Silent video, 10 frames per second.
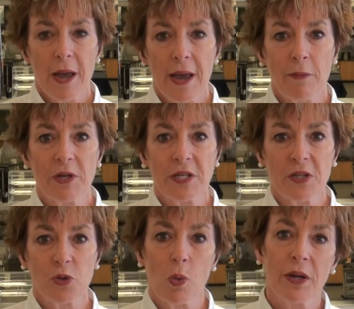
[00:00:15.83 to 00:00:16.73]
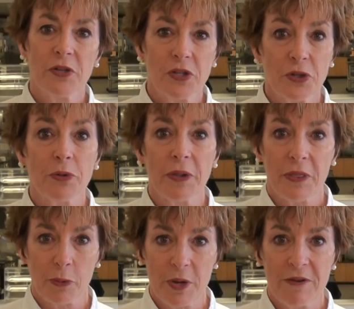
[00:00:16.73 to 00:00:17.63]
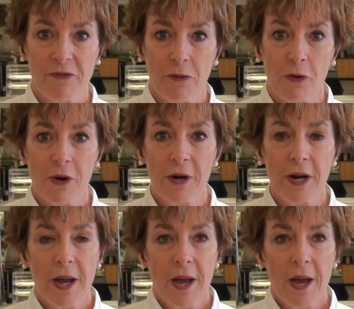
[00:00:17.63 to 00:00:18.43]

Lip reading: and we teach 1, 2, and 3, 4.